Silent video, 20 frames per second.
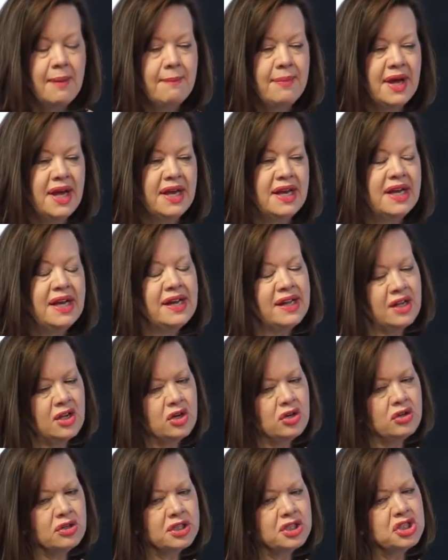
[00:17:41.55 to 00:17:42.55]
but in
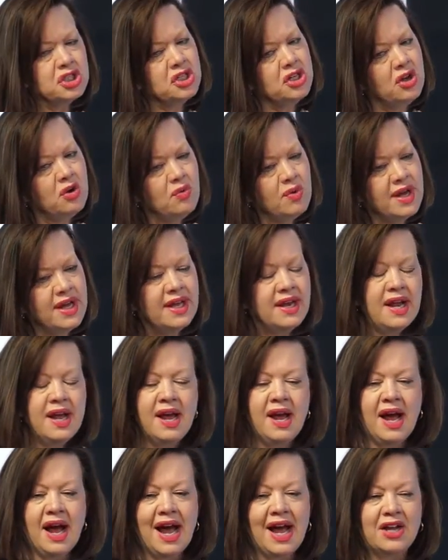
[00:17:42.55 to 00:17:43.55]
encourage, you know what?
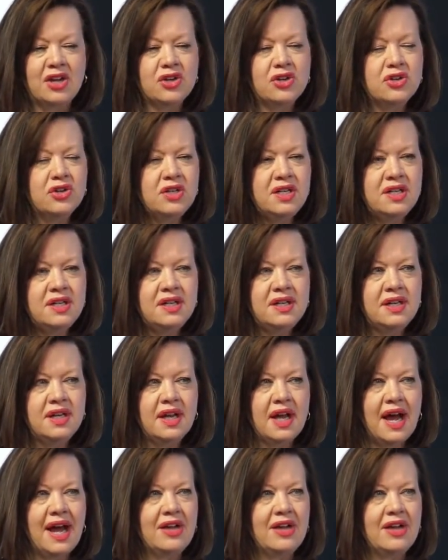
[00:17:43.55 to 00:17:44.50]
I couldn't